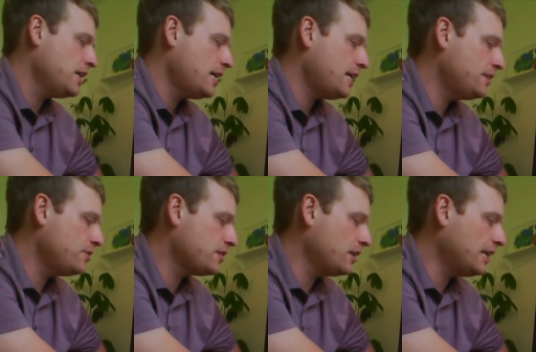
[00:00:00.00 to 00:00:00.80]
And
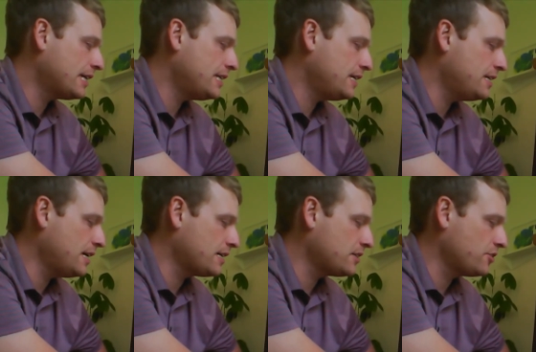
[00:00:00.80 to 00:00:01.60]
those collecting
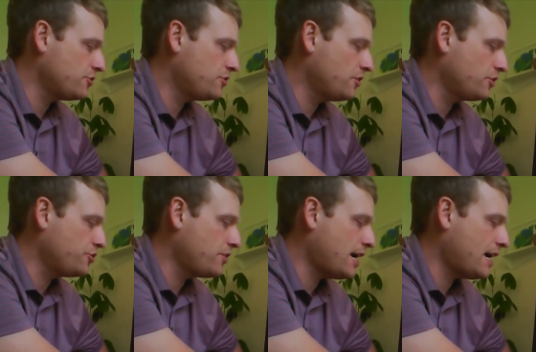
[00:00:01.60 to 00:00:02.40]
ducts are
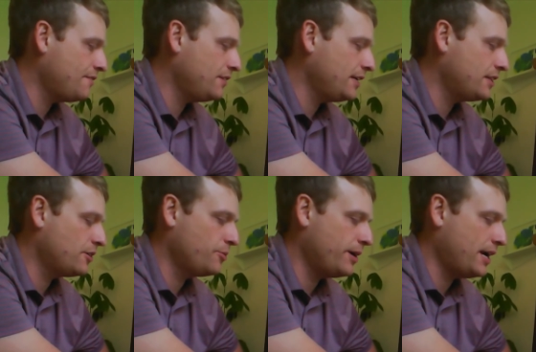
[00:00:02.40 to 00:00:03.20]
traveling
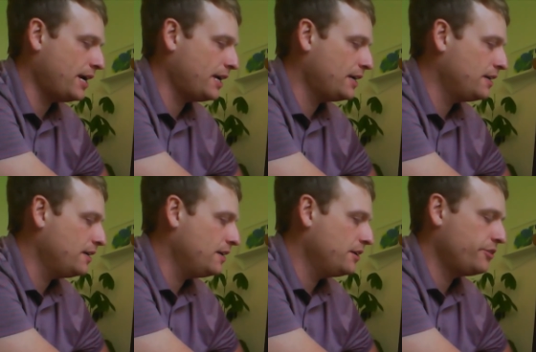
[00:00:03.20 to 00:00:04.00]
their way
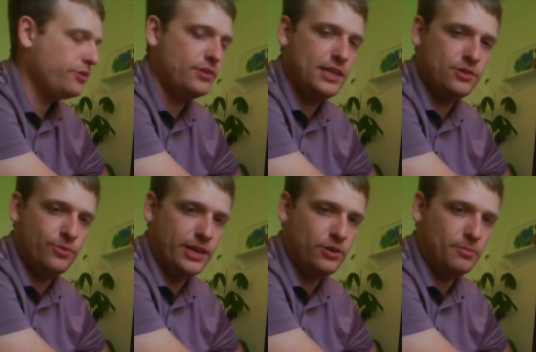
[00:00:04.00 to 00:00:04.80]
through these
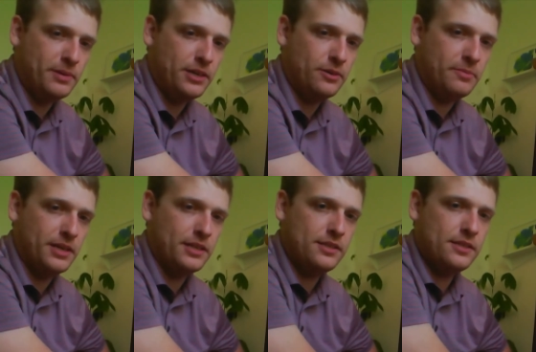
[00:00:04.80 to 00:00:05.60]
renal
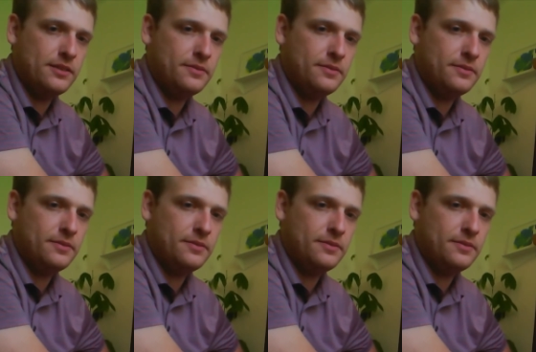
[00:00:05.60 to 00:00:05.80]
pyramids.